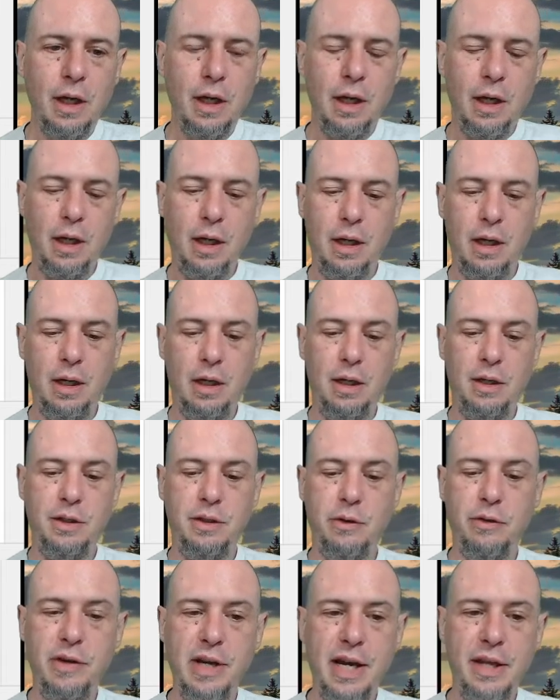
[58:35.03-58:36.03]
Uh,
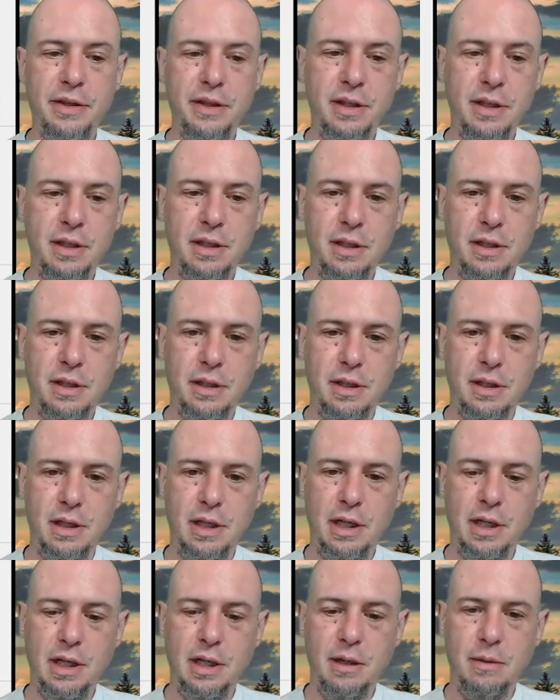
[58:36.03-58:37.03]
so we've got the
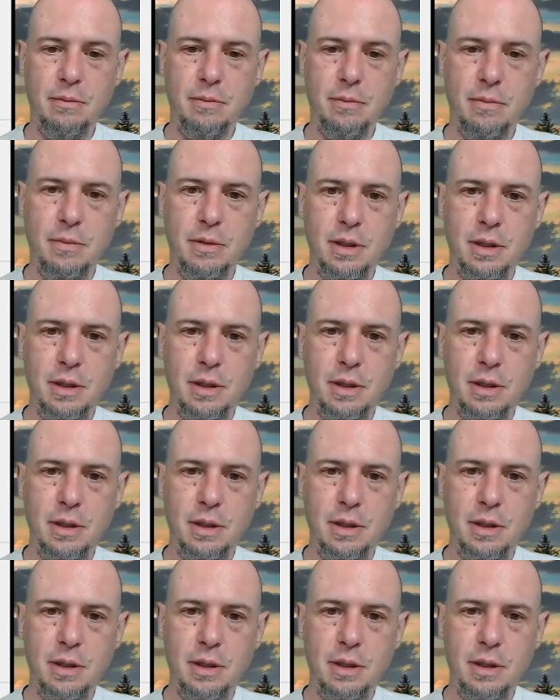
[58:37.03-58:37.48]
um,